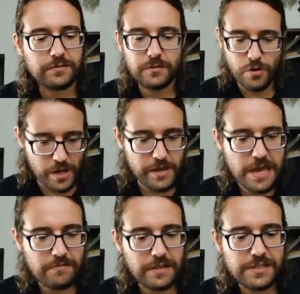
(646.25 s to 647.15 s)
Okay,
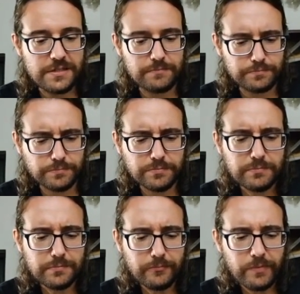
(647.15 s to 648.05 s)
yeah,
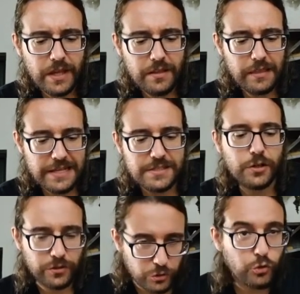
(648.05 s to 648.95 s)
let's
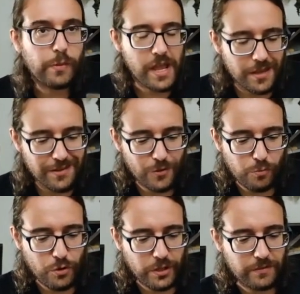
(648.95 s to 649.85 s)
know. You make
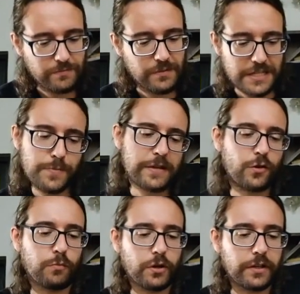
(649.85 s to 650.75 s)
tteokbokki. Let's make
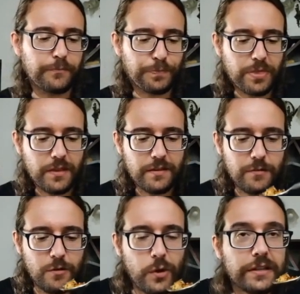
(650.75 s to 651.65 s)
tteokbokki.
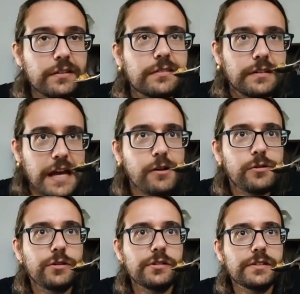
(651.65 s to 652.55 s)
What? Now
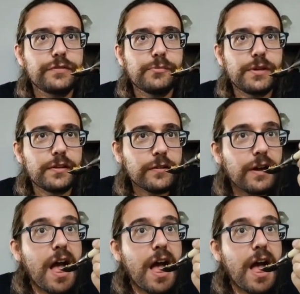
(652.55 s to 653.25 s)
or different video?